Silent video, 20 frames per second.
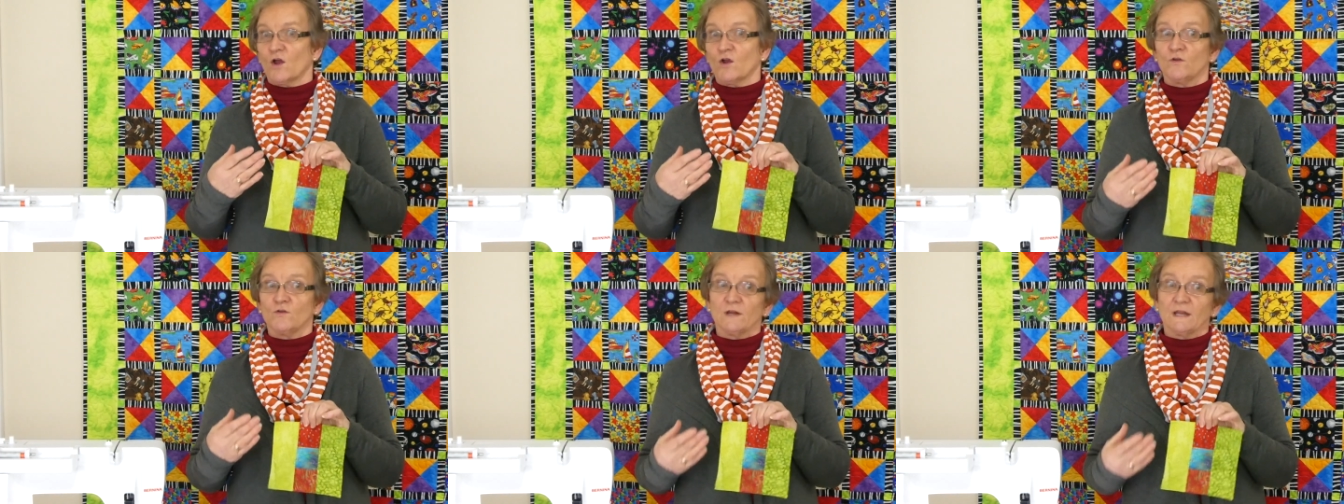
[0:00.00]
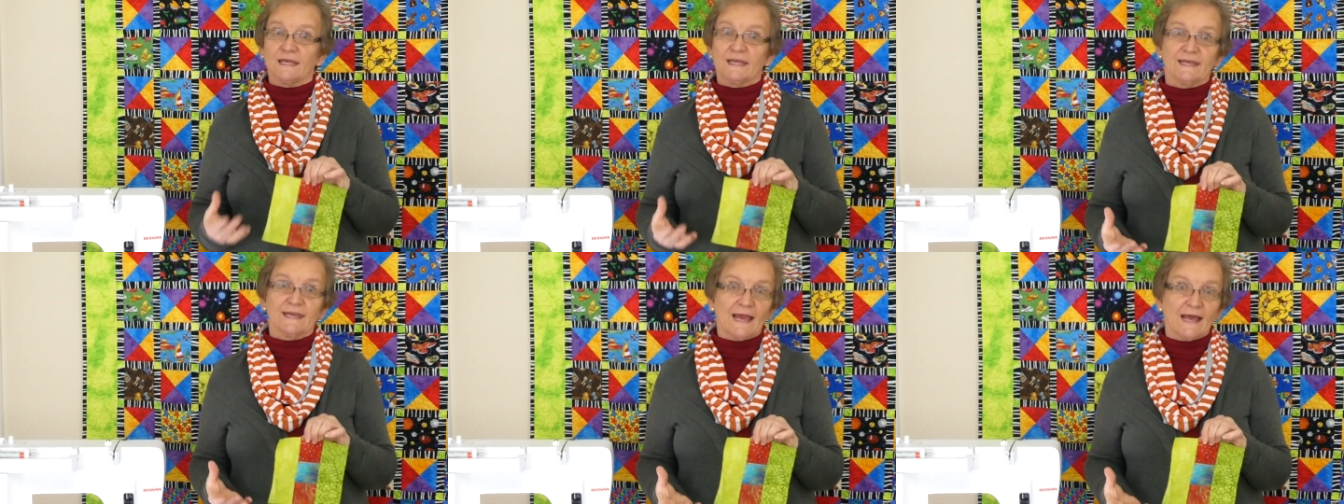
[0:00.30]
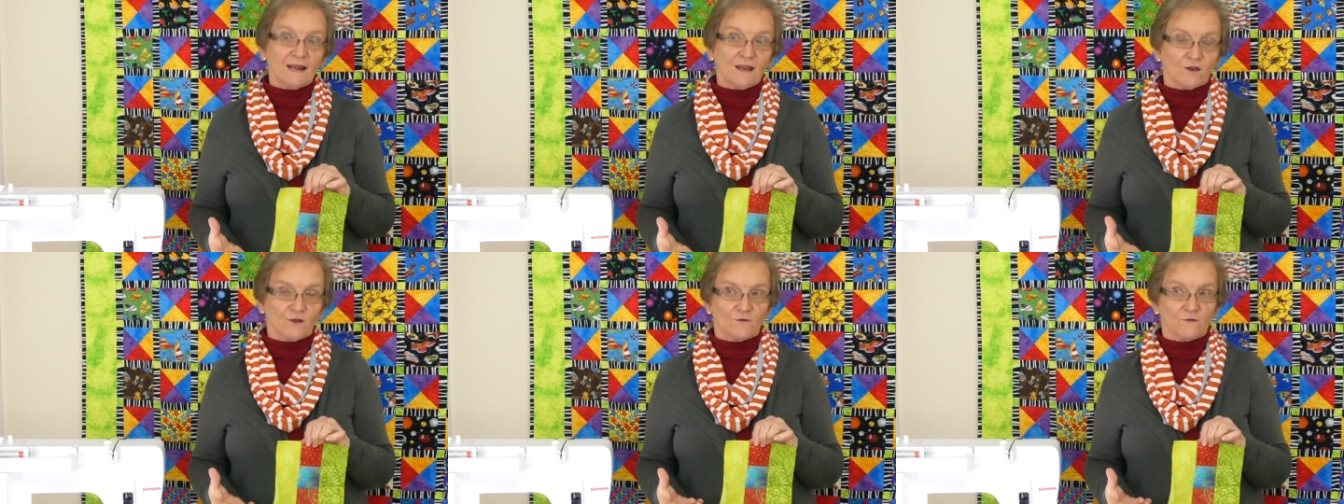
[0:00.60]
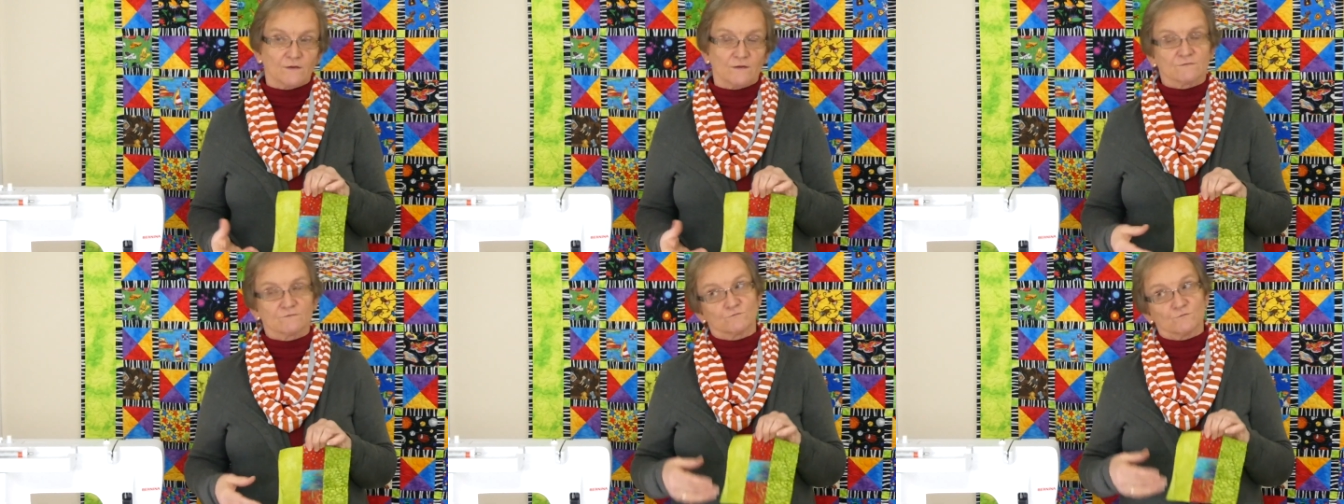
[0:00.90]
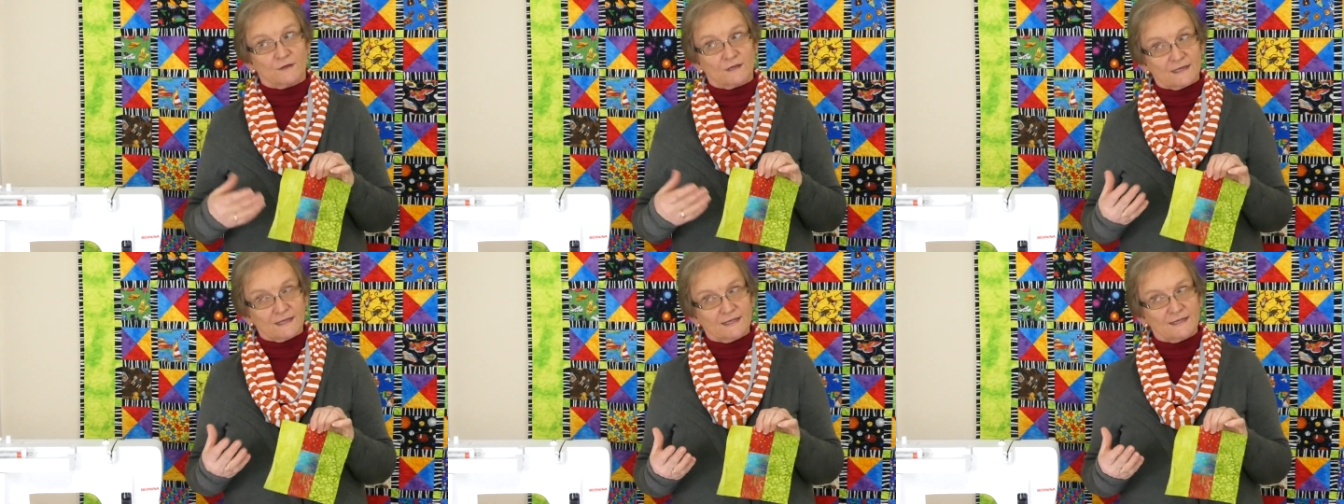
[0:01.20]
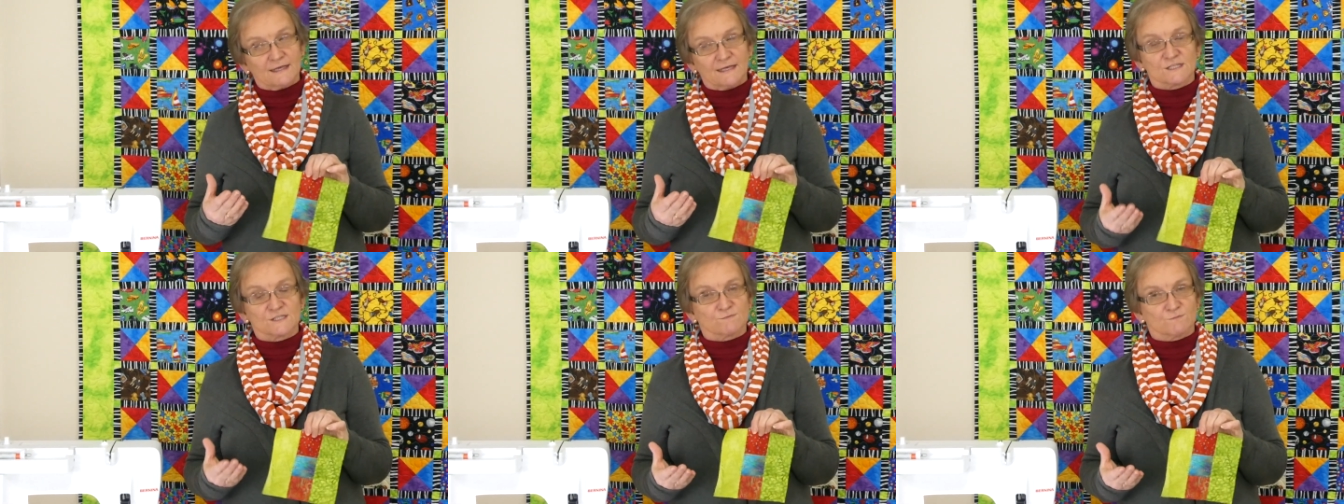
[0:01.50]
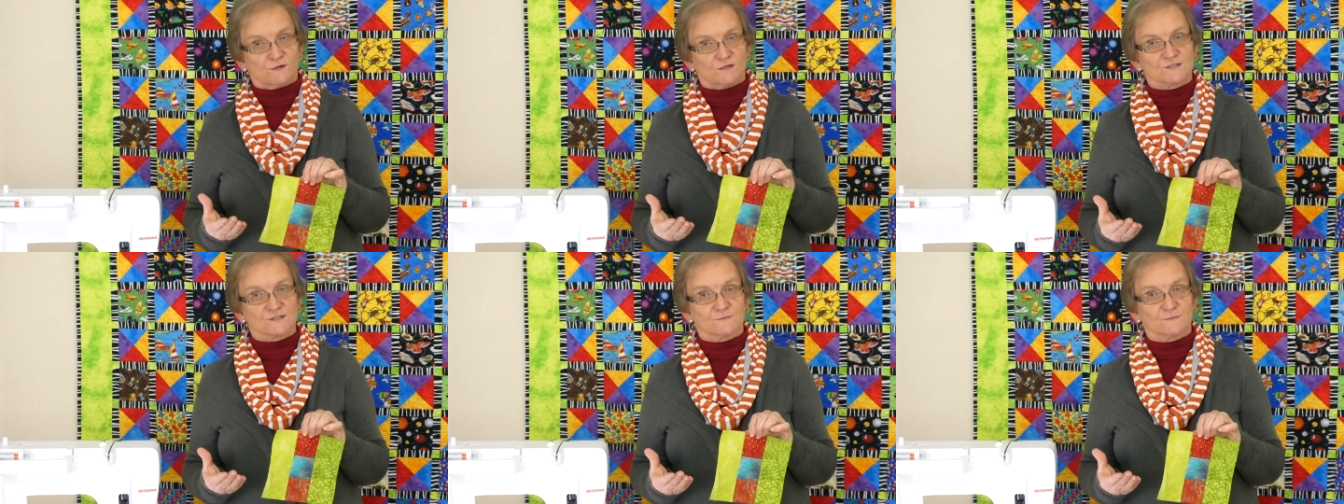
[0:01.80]
only yellow really it's
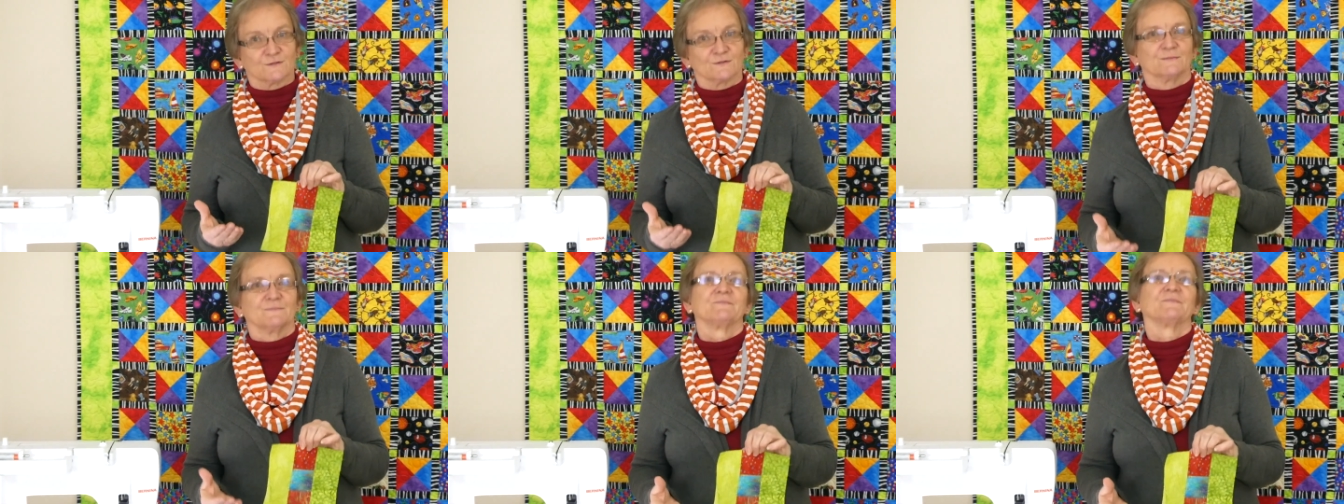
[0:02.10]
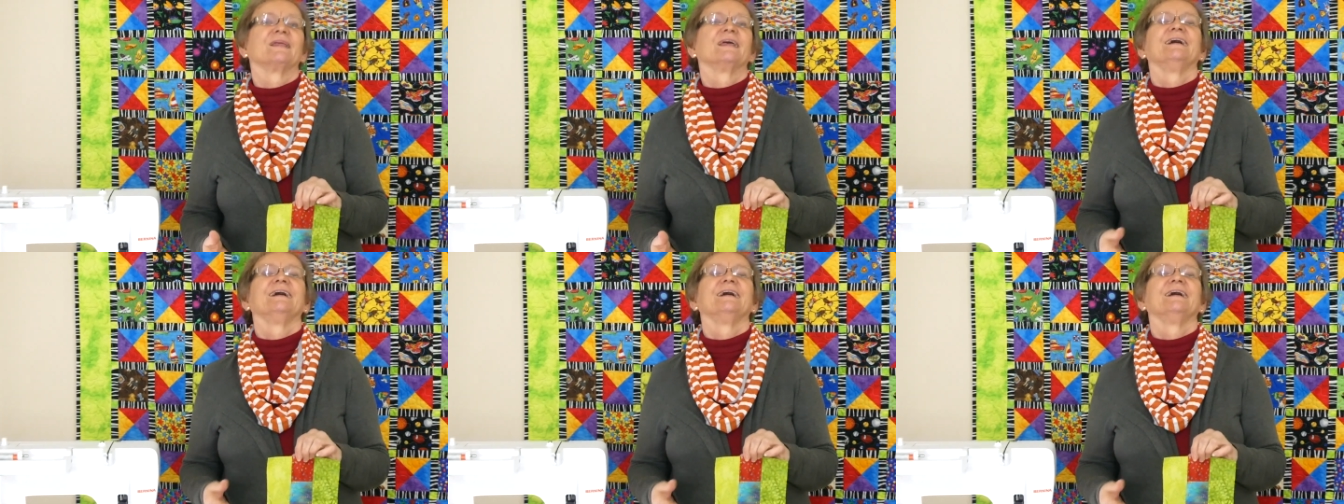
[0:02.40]
possible